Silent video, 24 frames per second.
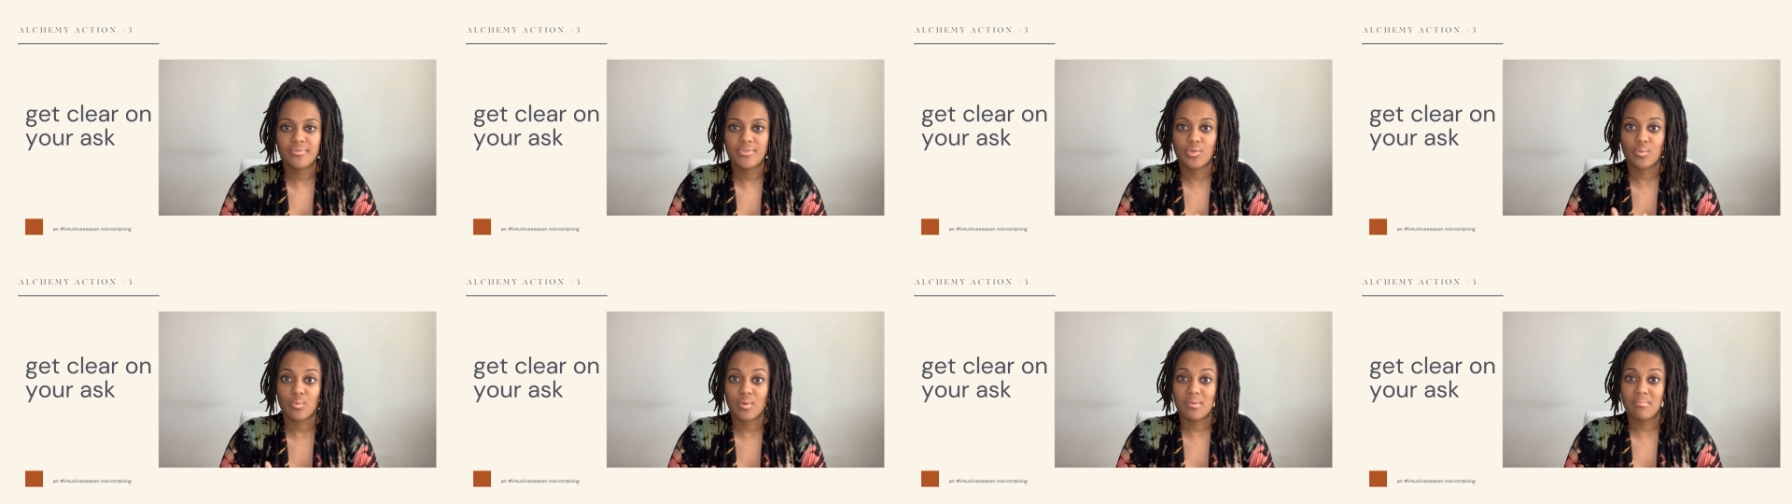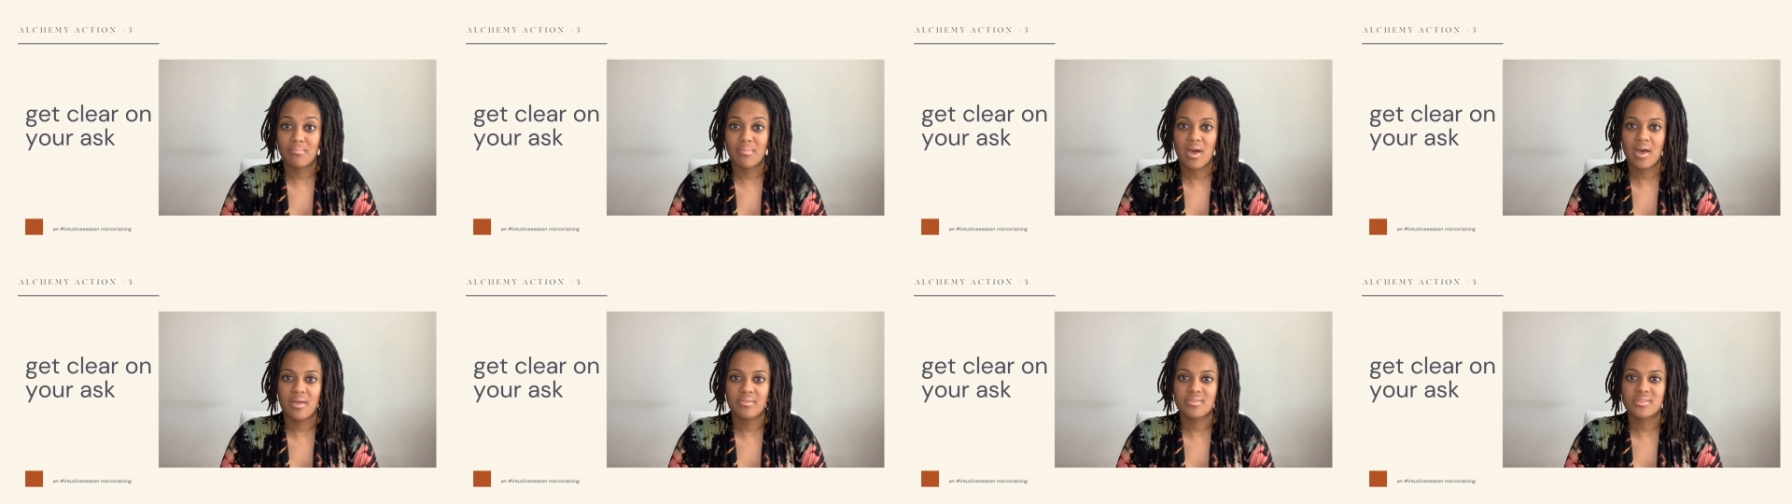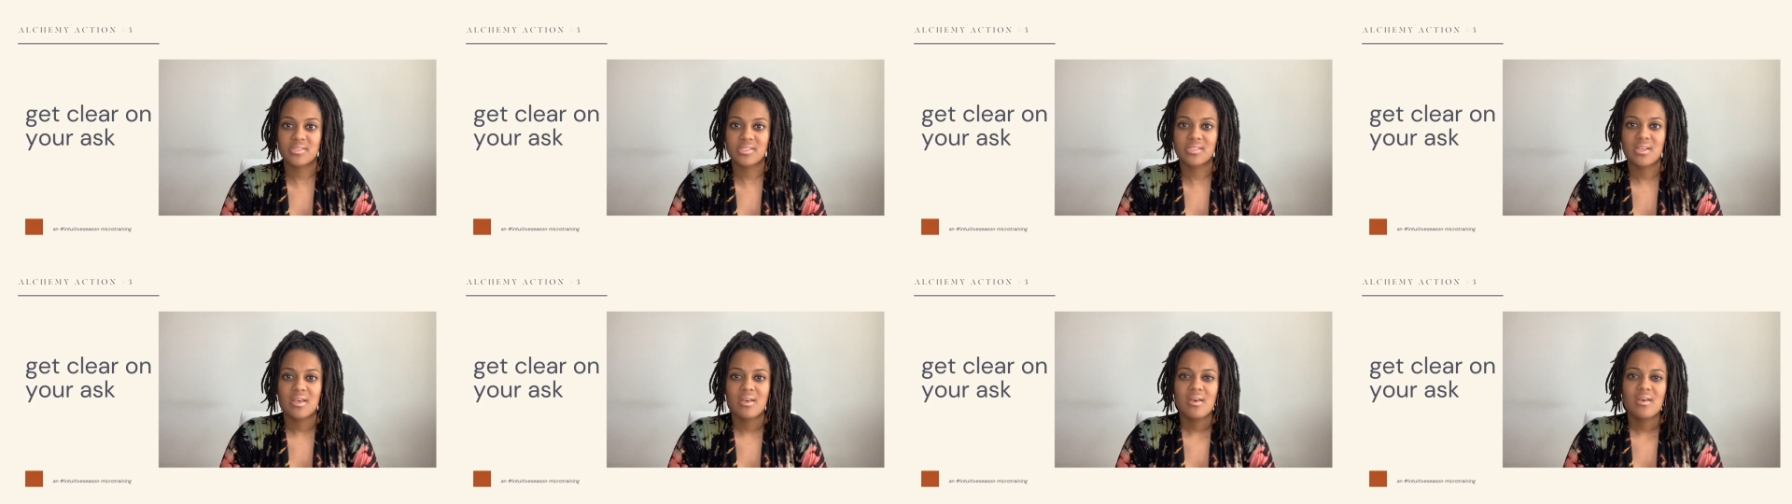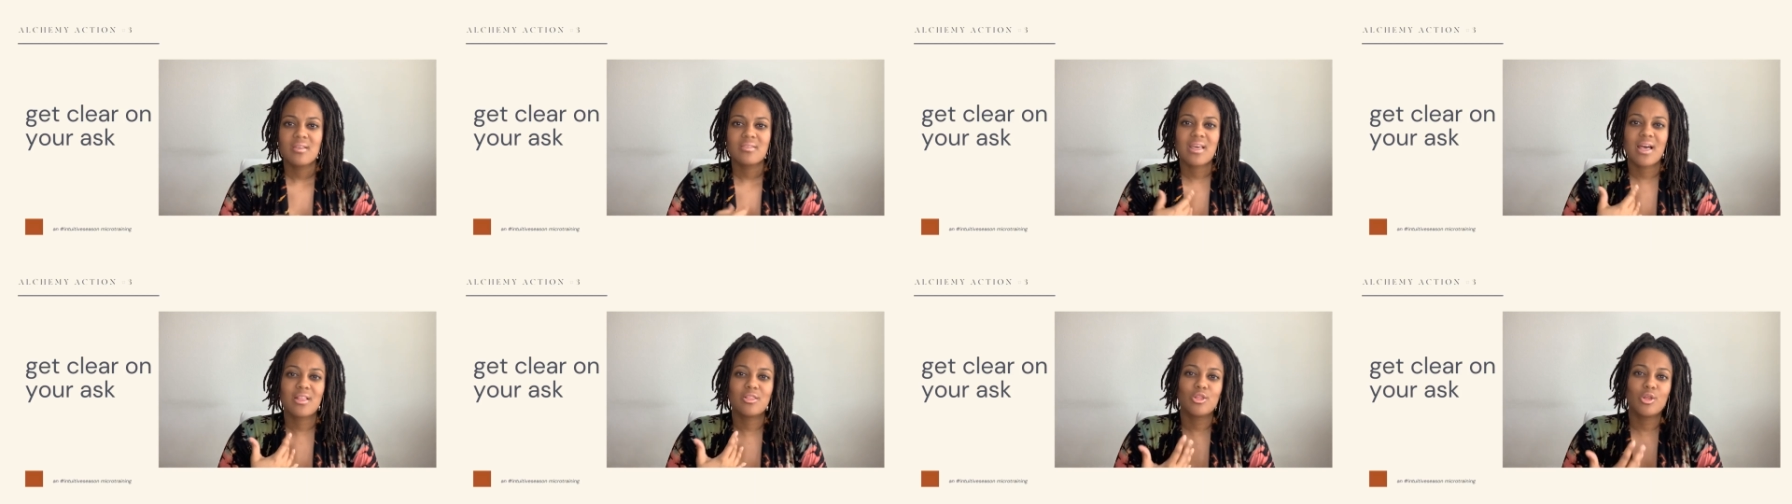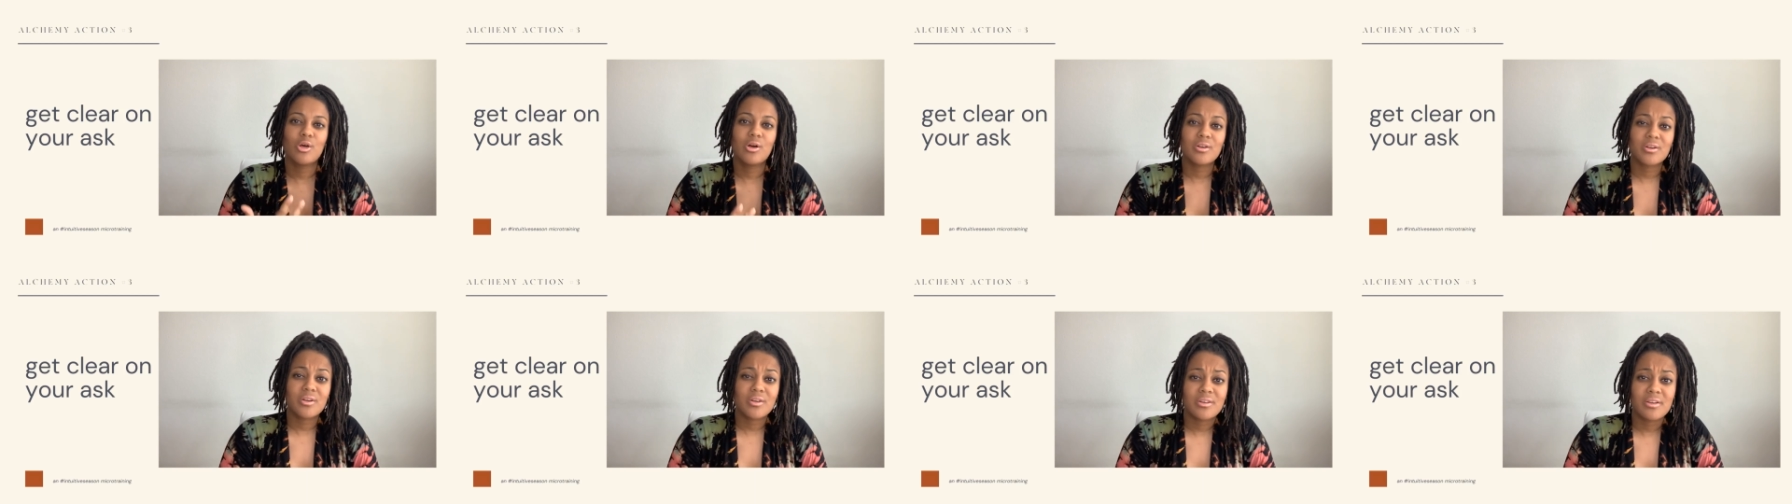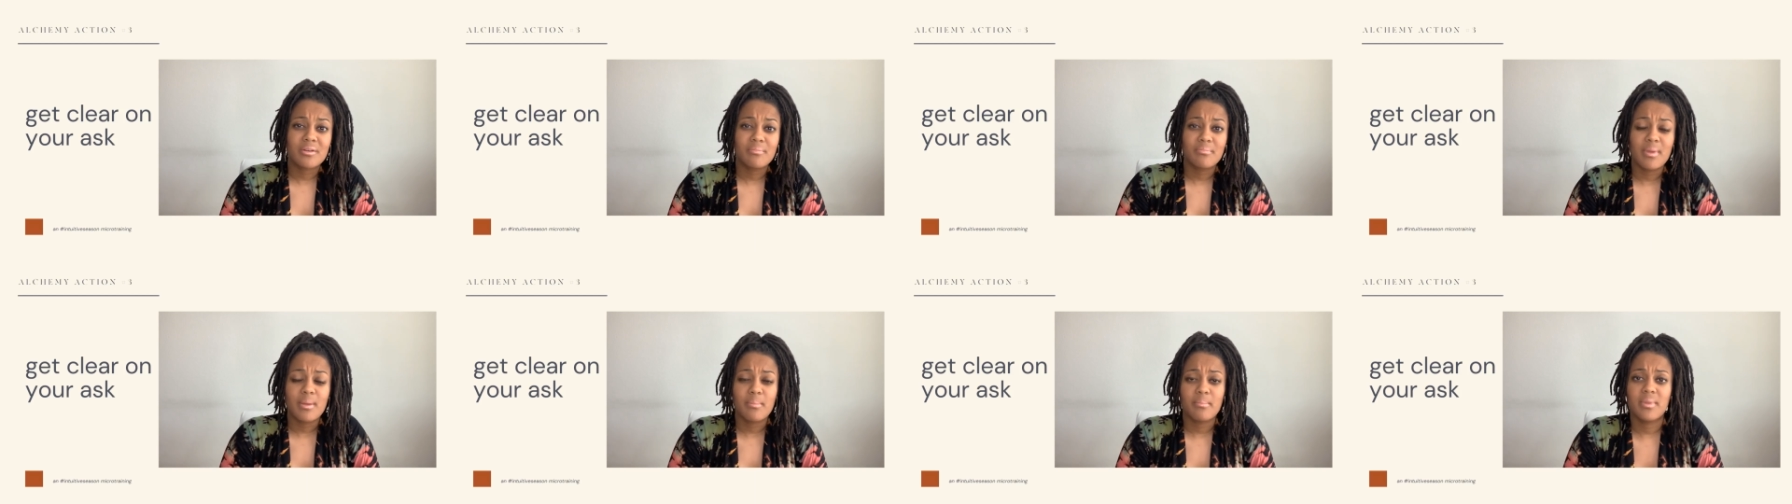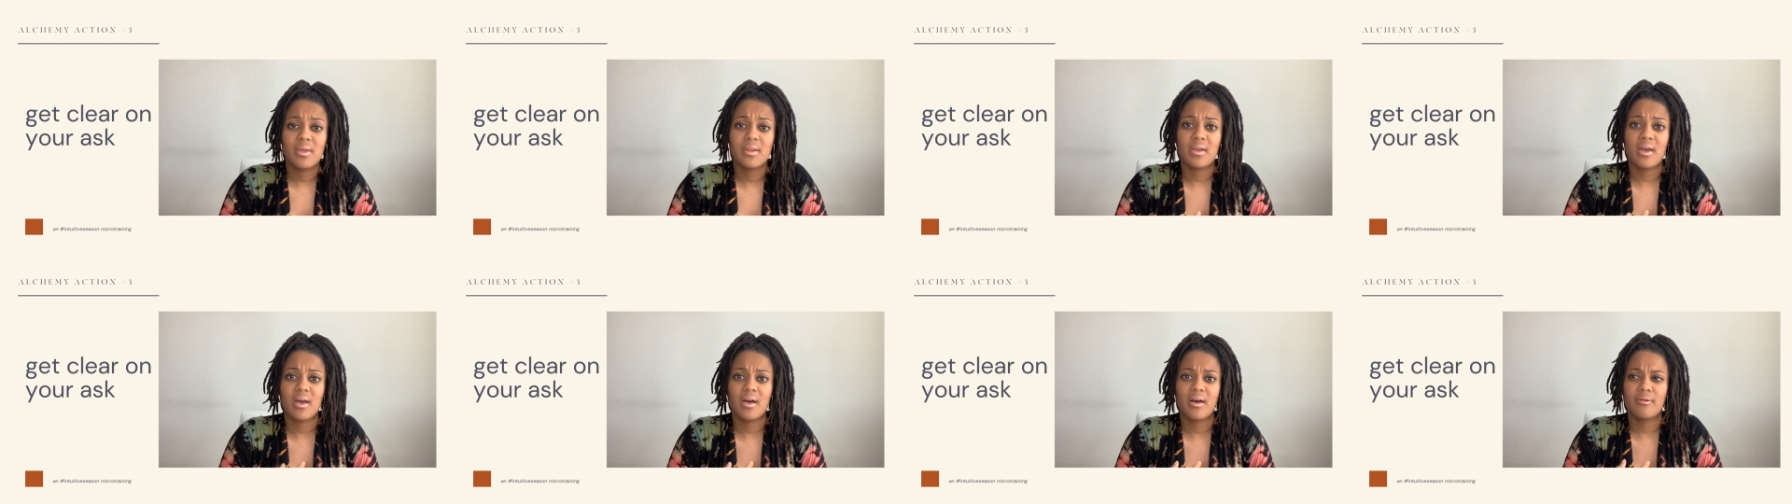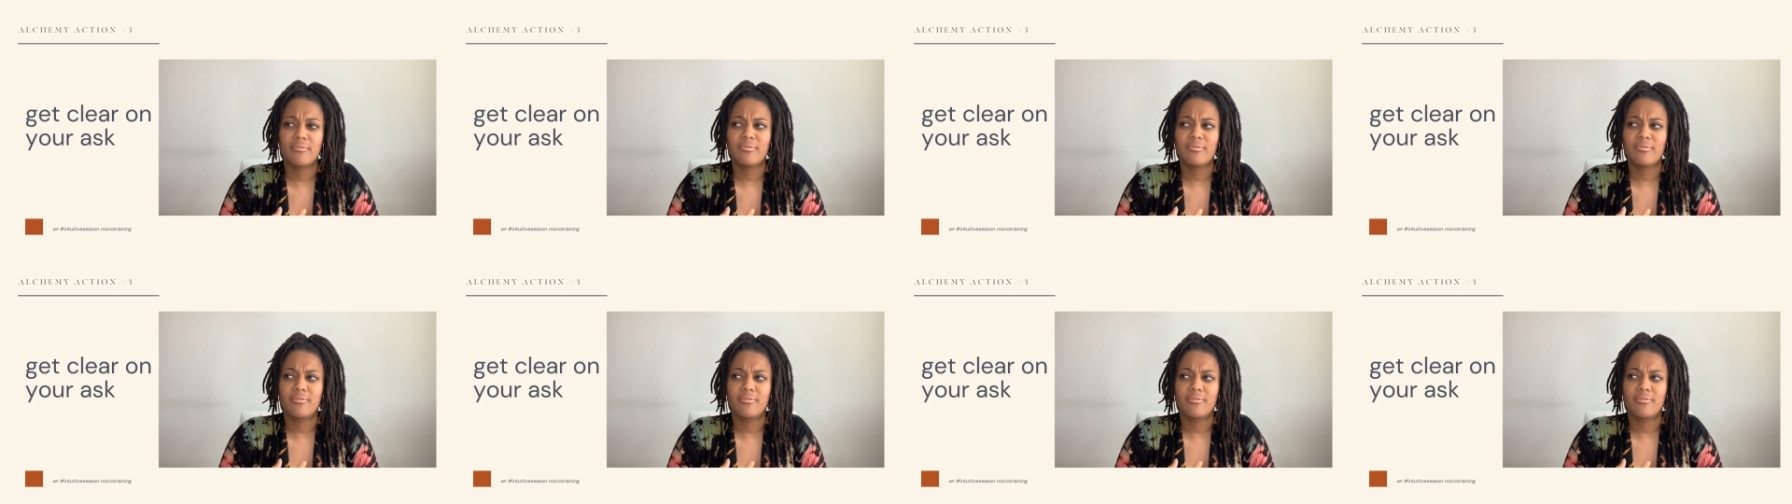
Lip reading: 3 months, that longer commitment of